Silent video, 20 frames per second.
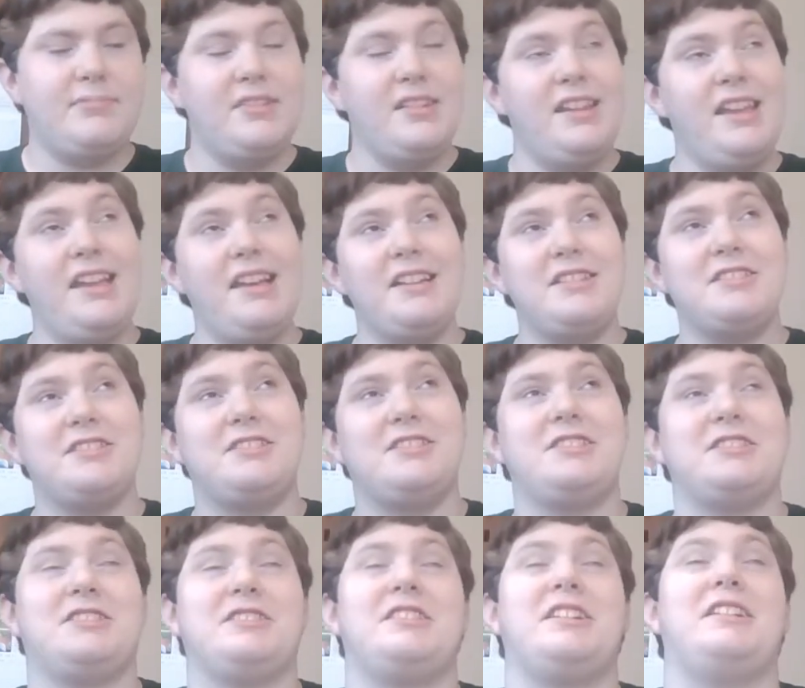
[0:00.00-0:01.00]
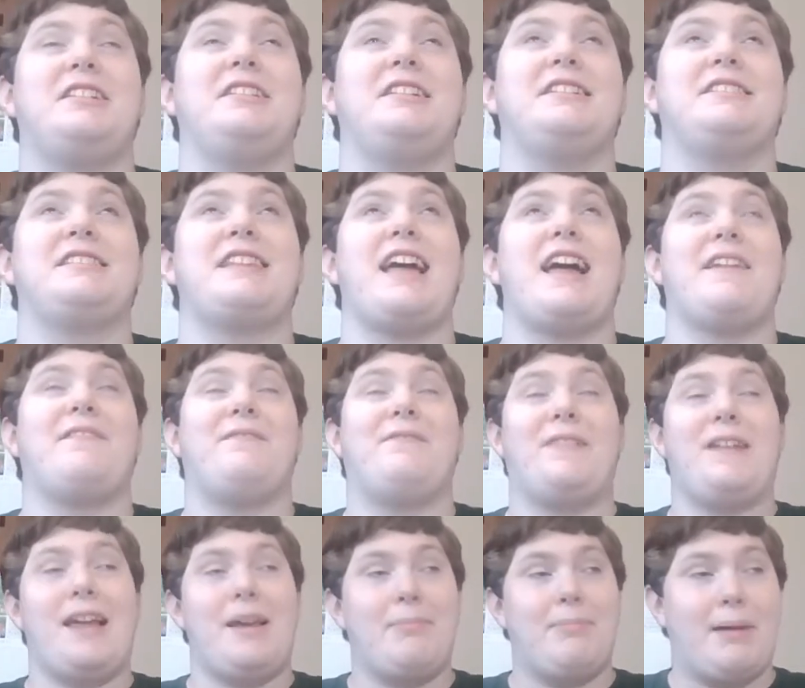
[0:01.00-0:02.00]
They ain't just gonna let that
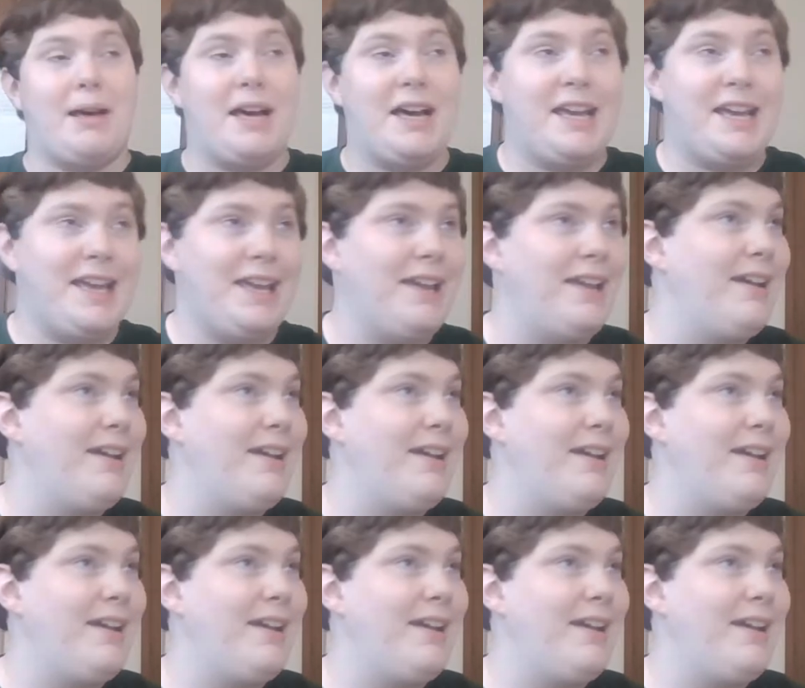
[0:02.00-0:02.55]
fly by